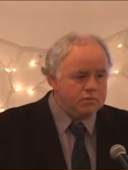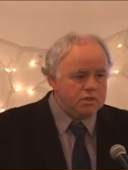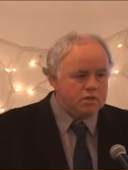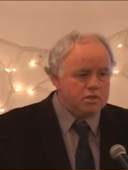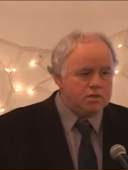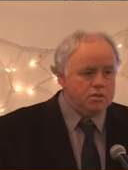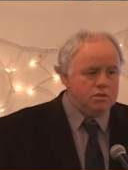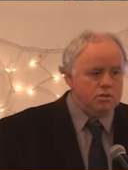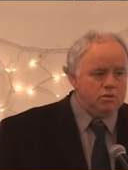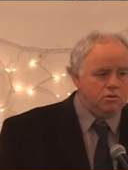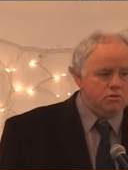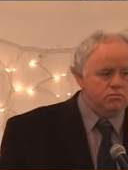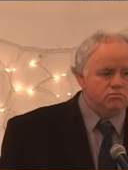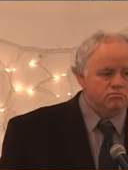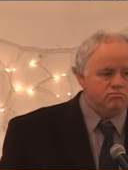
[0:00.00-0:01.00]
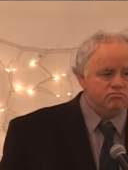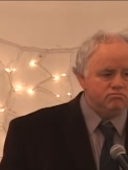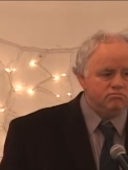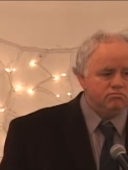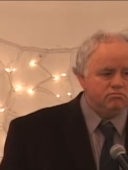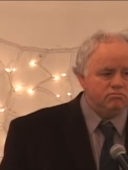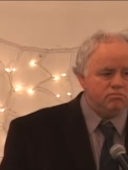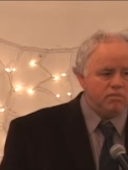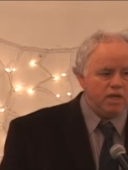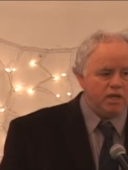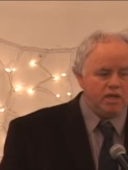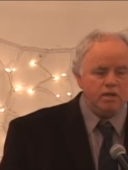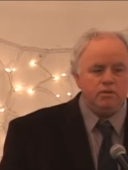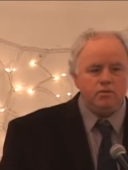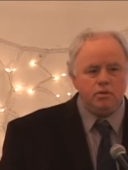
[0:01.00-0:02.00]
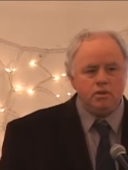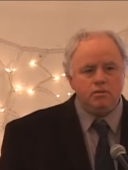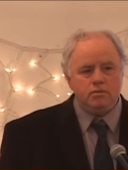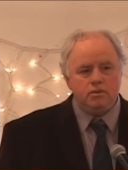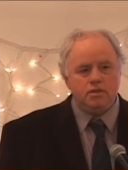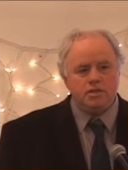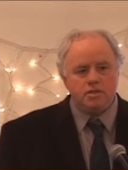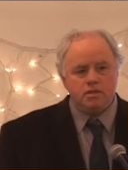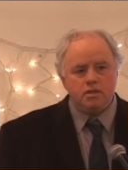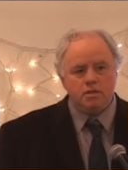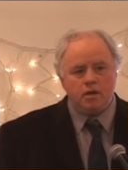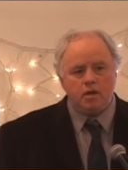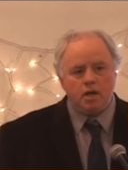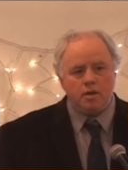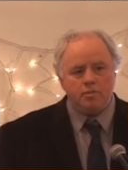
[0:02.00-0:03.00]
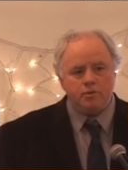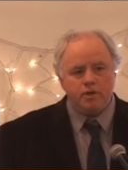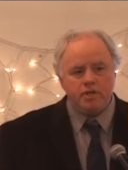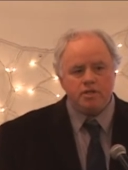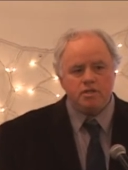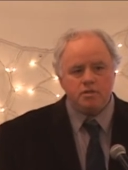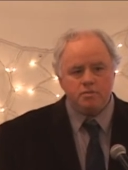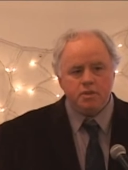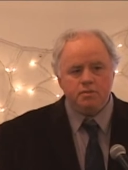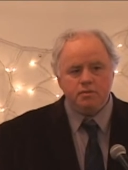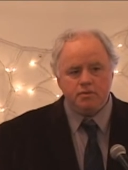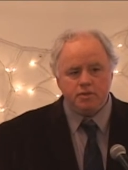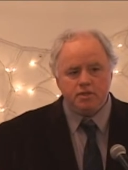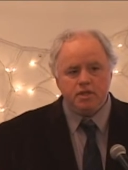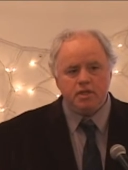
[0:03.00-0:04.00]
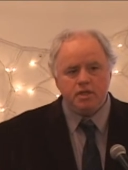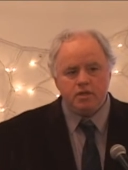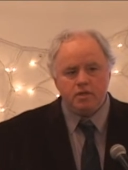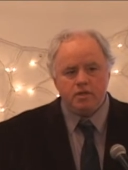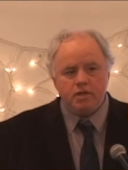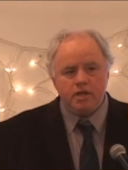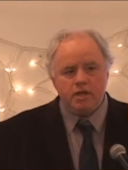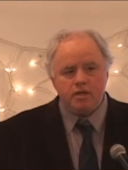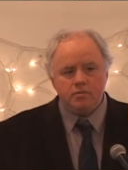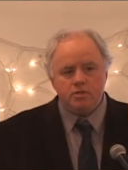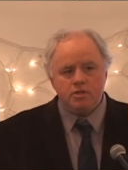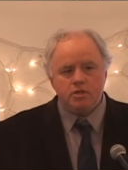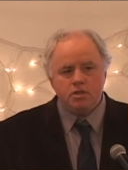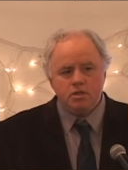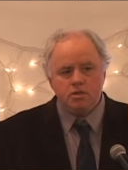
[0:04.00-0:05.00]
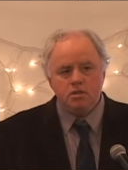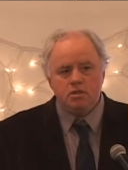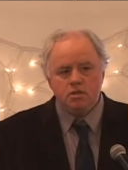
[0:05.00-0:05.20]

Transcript: so, I, what, what is the, our operations people will take care of that, I'm sure.